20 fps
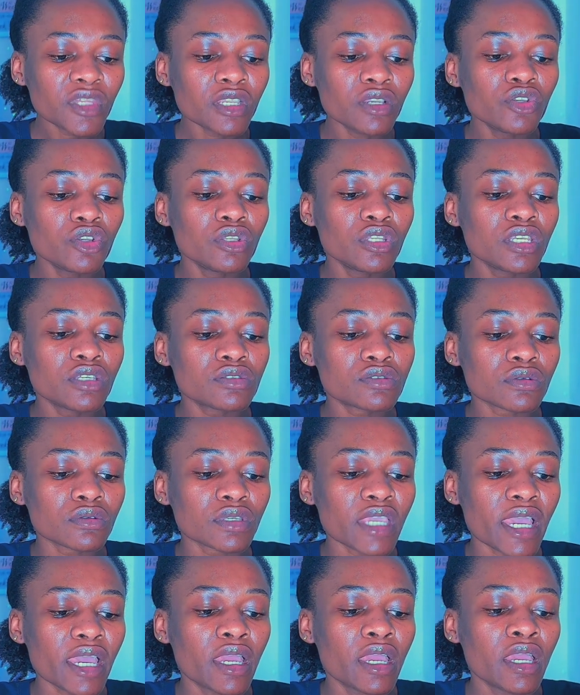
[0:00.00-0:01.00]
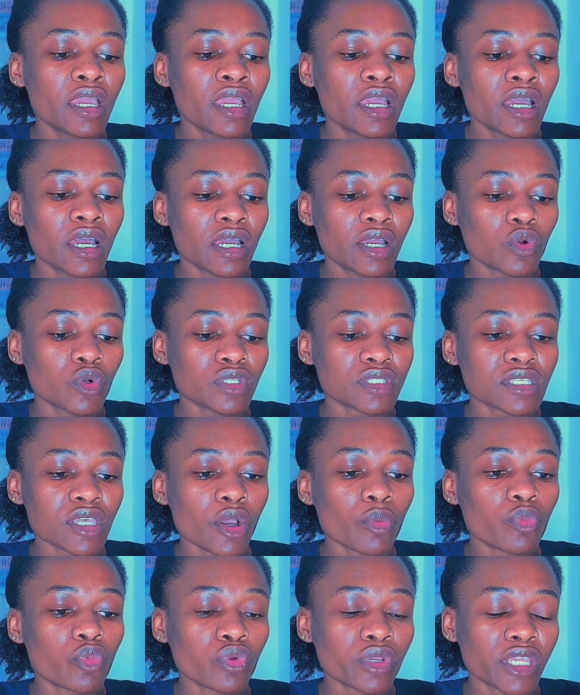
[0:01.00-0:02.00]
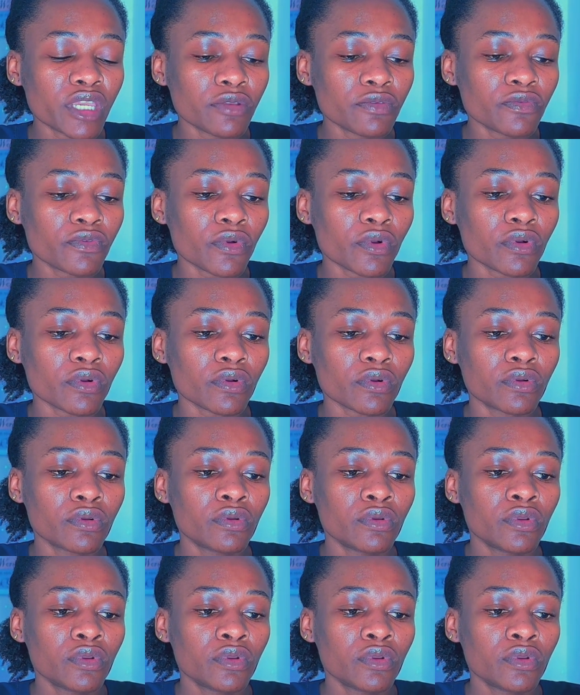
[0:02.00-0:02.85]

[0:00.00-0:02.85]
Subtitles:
You need to get a hotel booking for